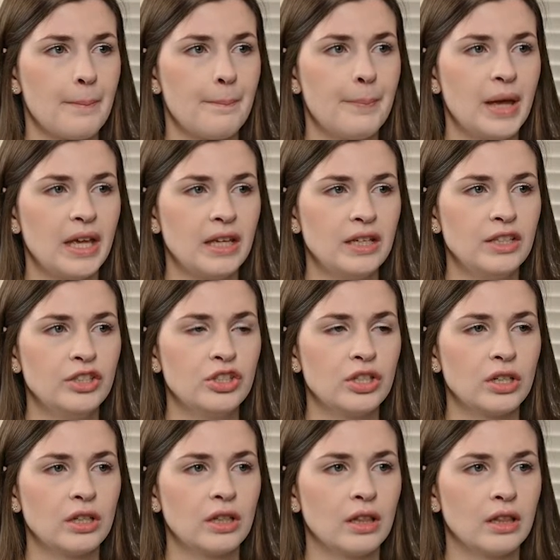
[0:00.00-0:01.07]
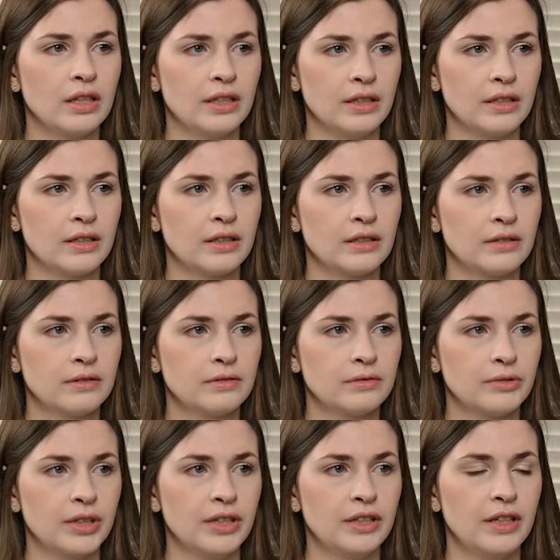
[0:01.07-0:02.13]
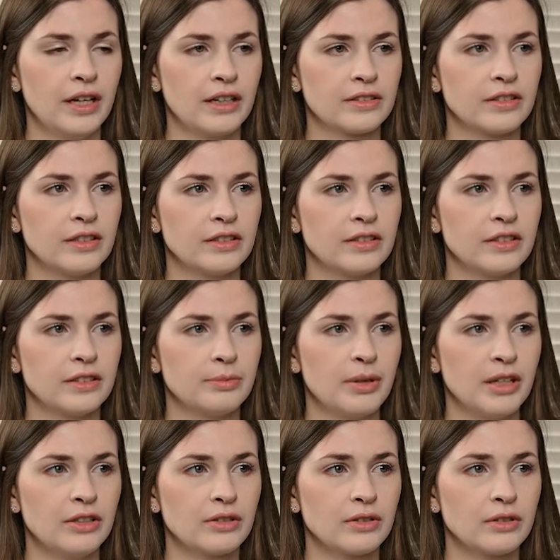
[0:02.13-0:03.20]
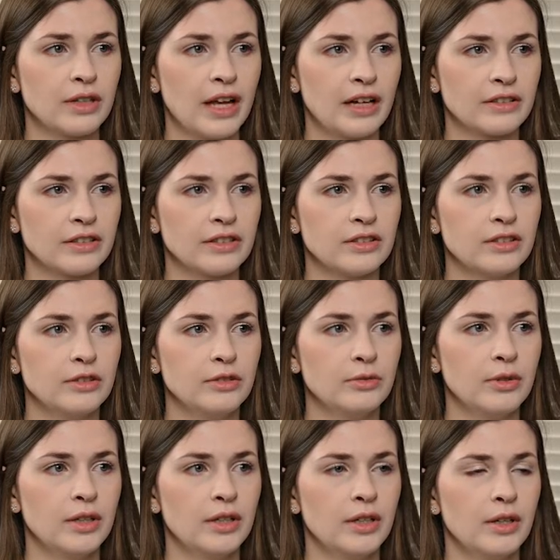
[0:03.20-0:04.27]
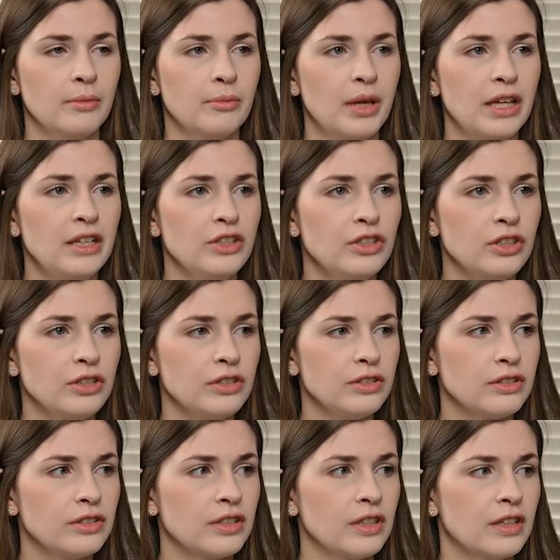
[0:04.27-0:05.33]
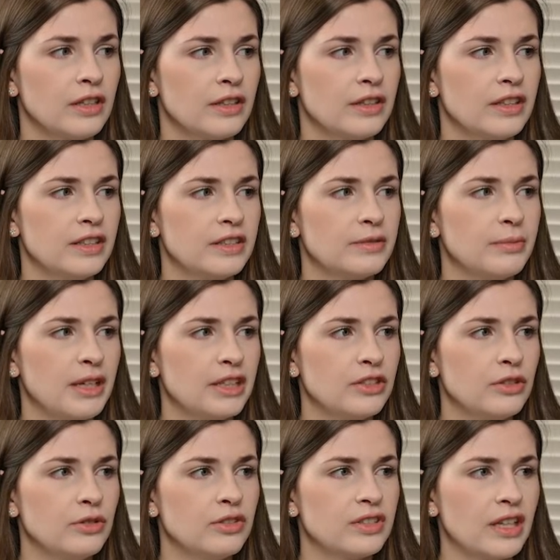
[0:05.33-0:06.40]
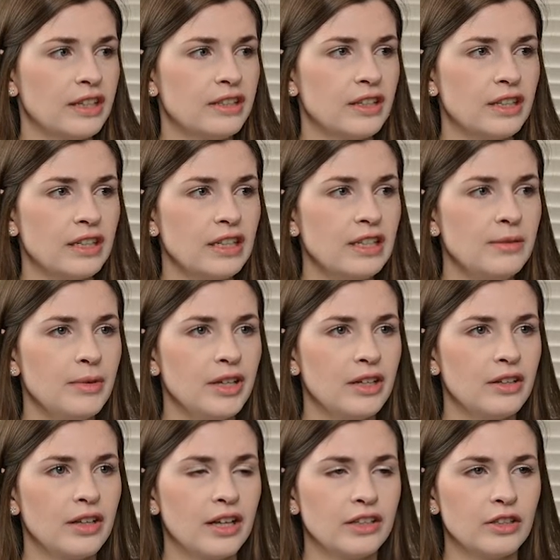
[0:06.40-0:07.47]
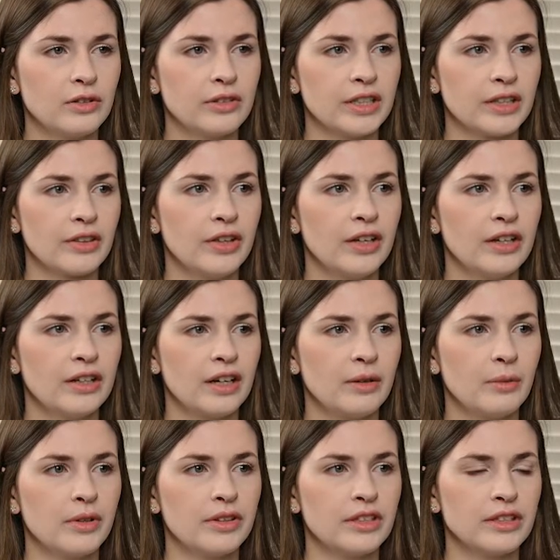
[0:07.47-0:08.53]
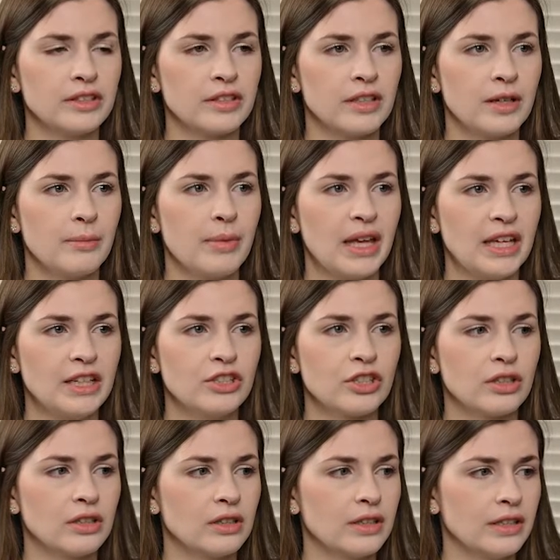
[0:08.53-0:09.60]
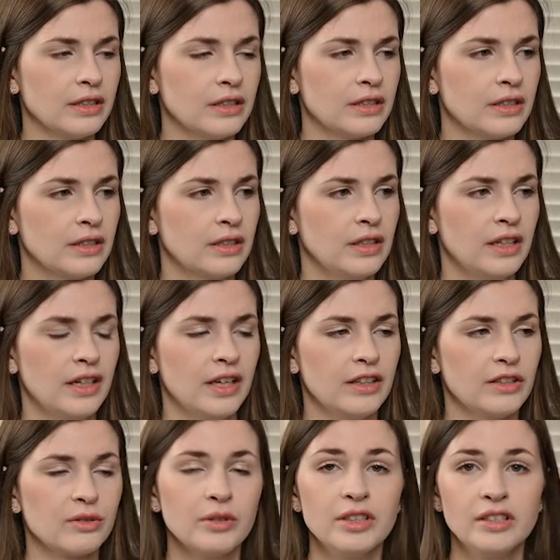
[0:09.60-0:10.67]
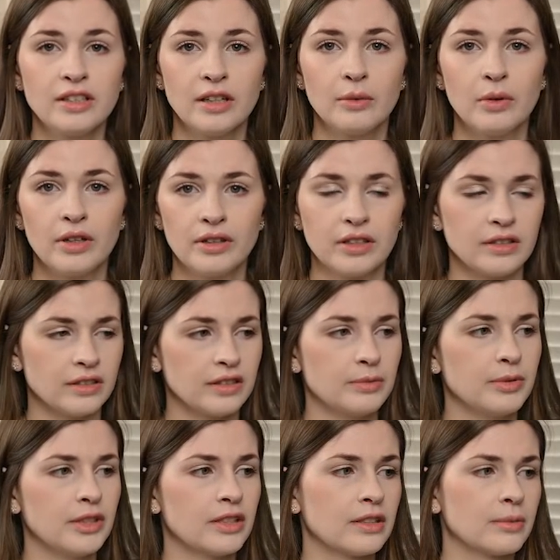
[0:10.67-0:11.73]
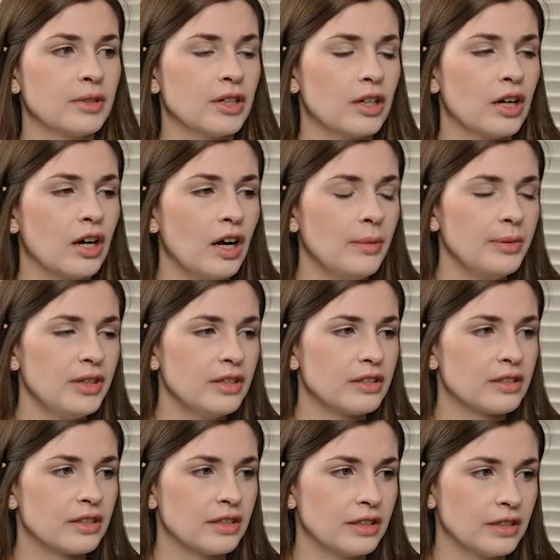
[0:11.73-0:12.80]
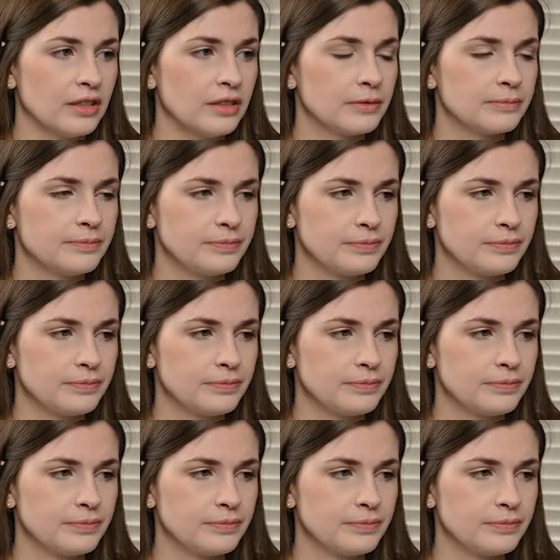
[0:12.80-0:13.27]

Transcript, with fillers: page link, right? Access this page link, access to pages, this makes you send an email. I don't like that. I want this page link. And the reason I want this is because I'm gonna copy this link